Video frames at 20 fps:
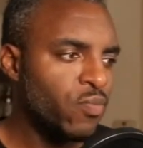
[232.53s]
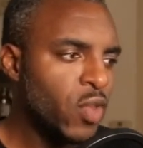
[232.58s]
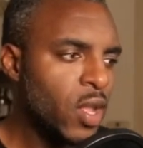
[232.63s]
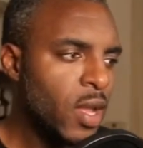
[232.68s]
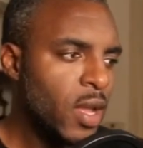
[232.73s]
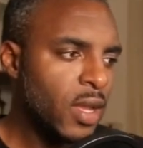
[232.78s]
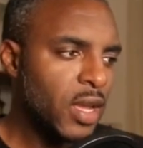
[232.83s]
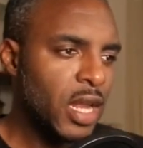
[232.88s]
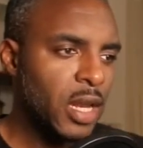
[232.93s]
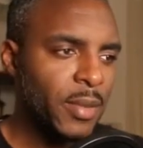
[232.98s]

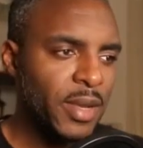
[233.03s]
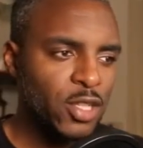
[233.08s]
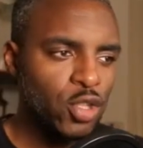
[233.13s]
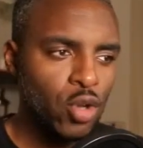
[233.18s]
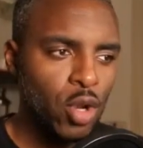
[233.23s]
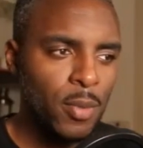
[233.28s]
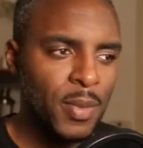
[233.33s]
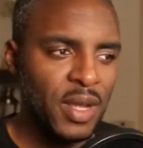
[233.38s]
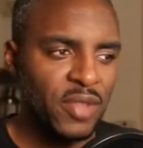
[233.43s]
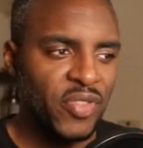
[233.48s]
Got to make sure
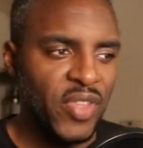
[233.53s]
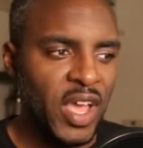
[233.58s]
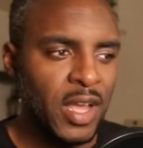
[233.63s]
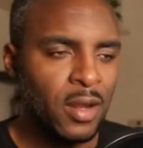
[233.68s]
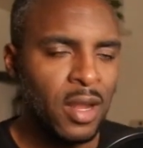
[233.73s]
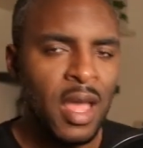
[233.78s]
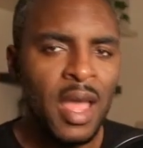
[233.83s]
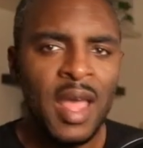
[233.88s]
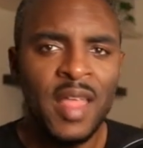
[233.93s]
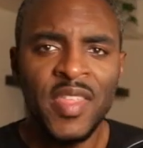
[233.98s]
about that.
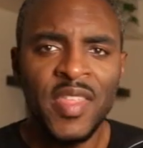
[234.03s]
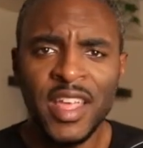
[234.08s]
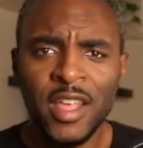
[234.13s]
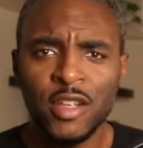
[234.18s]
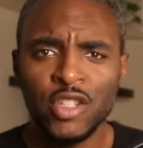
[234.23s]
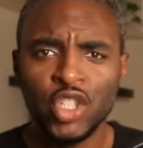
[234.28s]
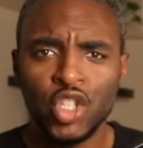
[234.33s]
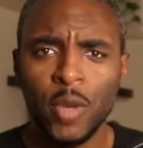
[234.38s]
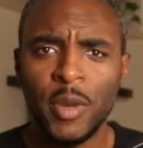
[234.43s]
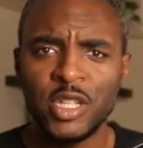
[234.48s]
Thank you
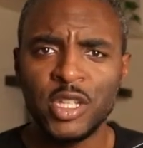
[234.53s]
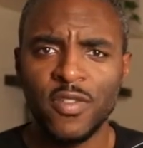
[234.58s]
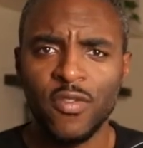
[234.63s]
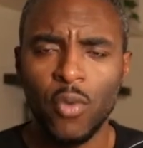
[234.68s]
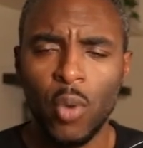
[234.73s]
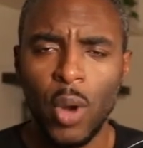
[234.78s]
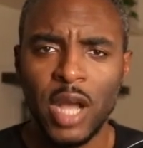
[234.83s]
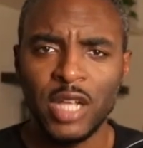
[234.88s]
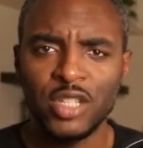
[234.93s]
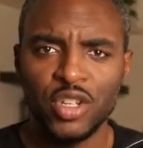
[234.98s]
so much for
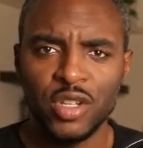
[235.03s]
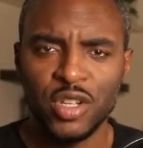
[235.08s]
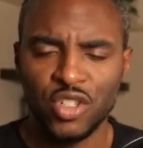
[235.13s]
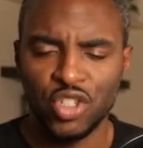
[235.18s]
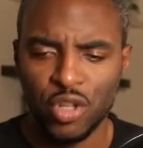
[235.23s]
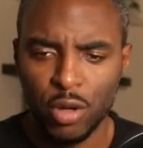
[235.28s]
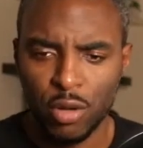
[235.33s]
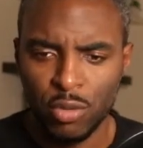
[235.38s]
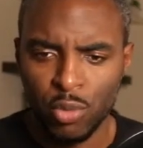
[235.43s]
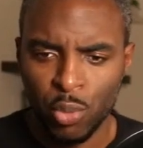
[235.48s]
watching the
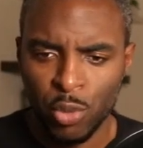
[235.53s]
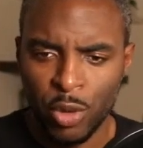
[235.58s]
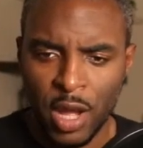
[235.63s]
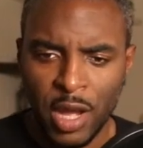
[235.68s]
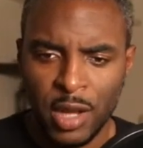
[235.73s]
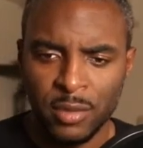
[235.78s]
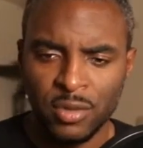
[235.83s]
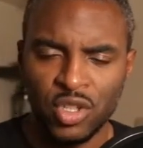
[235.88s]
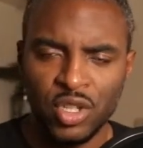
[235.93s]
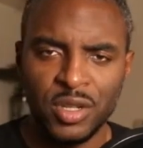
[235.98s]
show
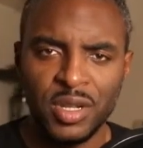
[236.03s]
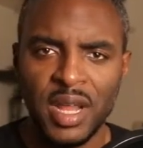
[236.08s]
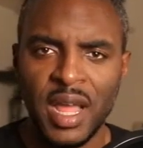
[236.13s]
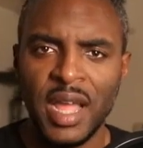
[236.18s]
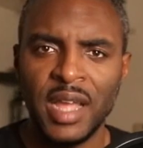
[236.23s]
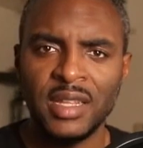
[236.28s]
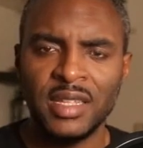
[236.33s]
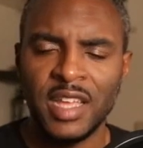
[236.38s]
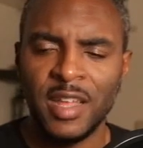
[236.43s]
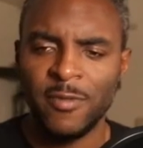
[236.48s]

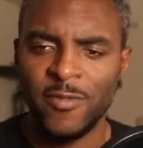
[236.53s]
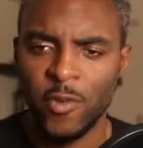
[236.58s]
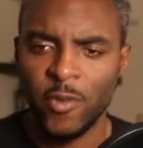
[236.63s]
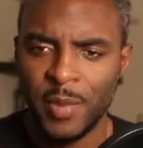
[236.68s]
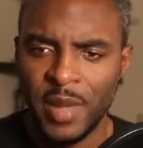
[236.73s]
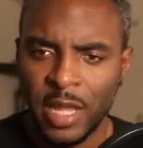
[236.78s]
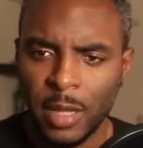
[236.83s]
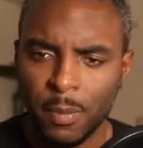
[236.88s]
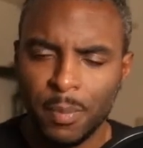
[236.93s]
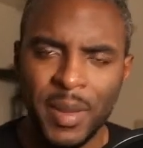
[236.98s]
tonight and for
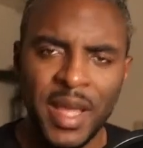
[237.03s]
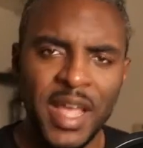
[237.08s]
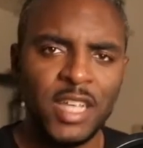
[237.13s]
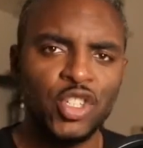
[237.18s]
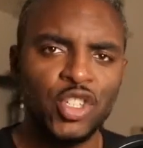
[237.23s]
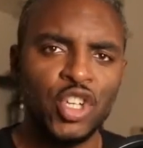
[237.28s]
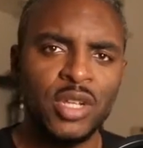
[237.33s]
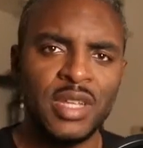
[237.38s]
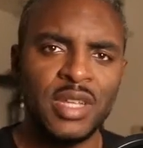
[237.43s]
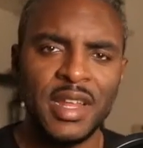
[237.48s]
being
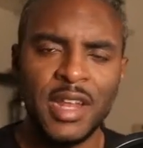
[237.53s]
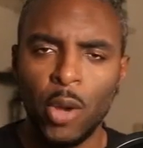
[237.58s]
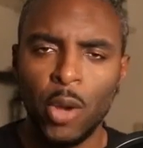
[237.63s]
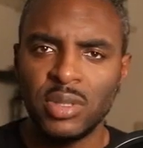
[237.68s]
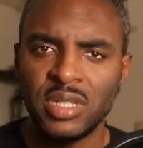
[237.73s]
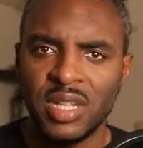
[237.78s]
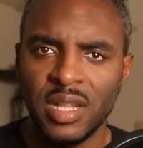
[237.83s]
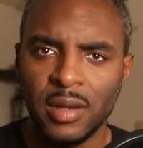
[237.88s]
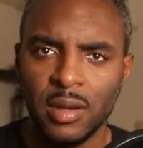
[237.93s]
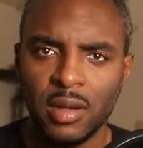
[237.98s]
patient. I know it was a
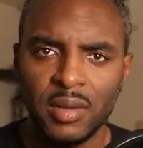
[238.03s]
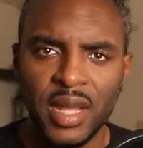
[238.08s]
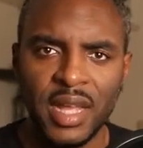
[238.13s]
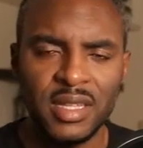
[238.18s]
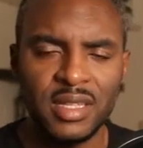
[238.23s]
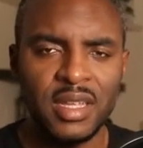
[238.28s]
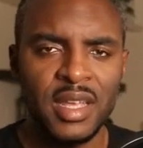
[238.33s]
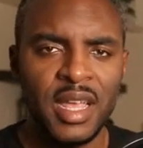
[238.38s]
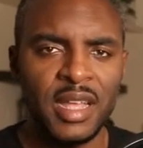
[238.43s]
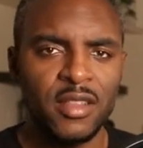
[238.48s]
little late to
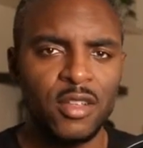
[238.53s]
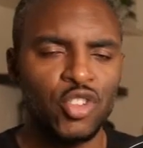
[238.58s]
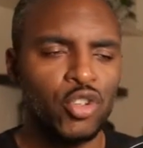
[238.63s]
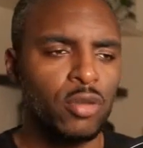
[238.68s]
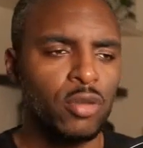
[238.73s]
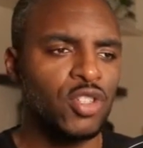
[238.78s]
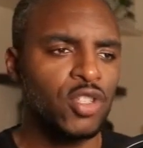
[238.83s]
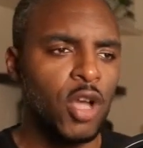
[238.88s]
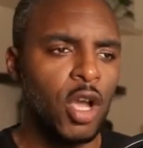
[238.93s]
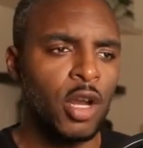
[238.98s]
get the show
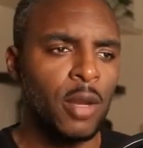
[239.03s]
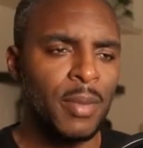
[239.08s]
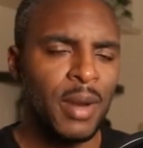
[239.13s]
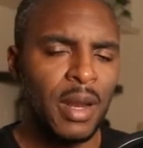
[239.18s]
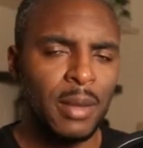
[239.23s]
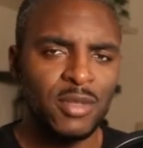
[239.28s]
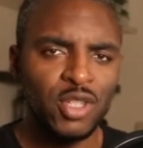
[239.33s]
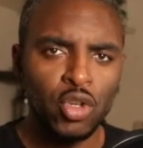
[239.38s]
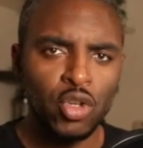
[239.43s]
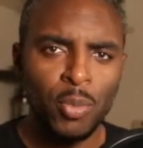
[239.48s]
started, but I'm
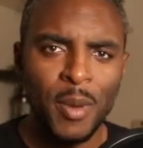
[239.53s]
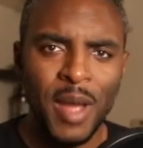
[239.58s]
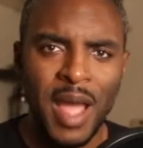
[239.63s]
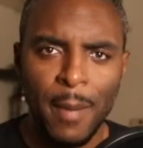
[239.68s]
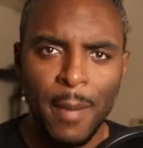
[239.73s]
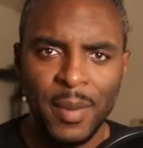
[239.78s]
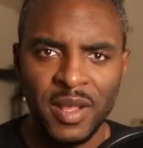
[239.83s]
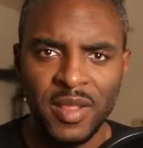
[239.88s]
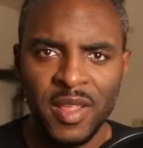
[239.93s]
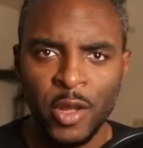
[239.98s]
super
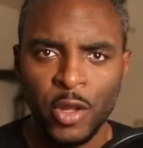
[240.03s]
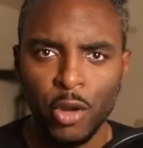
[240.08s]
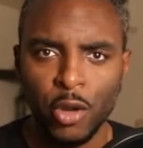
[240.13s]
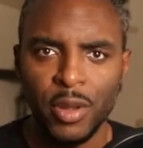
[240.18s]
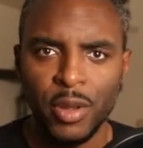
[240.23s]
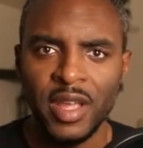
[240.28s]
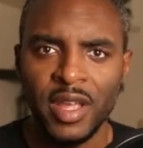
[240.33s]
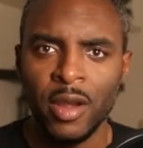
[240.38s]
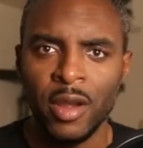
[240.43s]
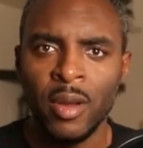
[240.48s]
happy that you're
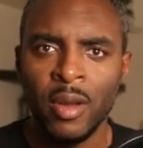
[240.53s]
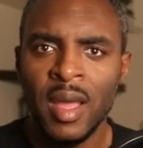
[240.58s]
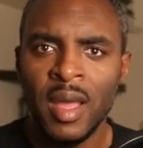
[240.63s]
here.